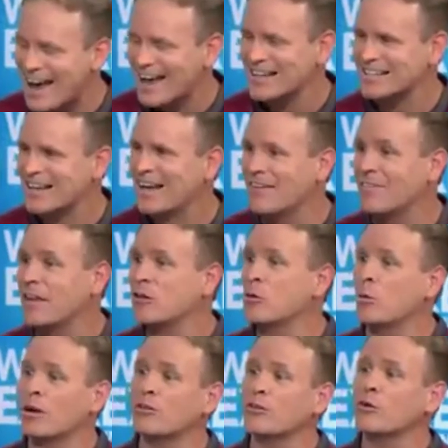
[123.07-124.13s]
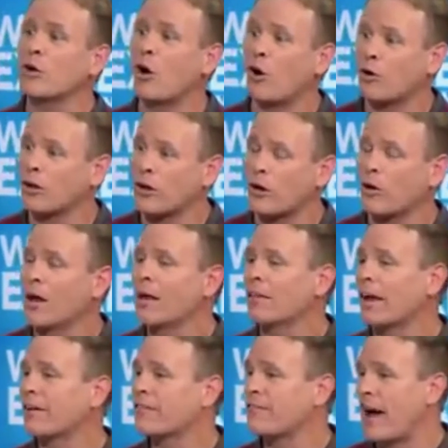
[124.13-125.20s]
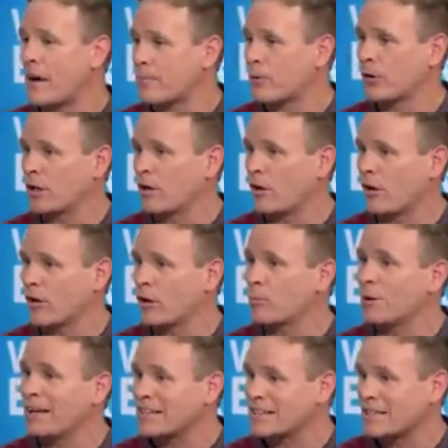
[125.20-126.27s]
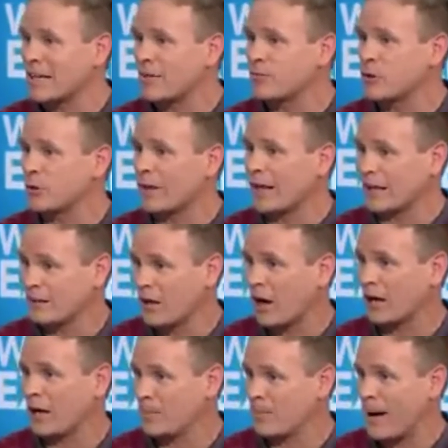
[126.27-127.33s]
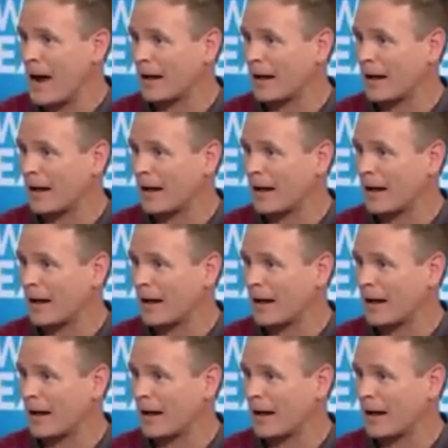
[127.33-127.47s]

and then you want to do cardio, like fat-burning cardio. But instead of doing like non-impact, like the